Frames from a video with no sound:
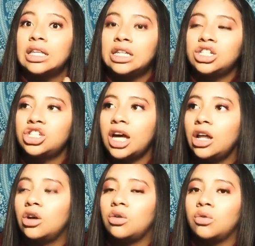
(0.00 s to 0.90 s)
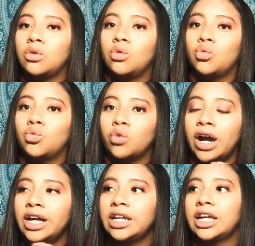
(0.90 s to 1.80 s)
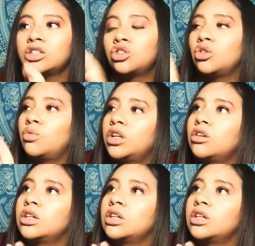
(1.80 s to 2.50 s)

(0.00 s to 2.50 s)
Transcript: This shadow right next to the window,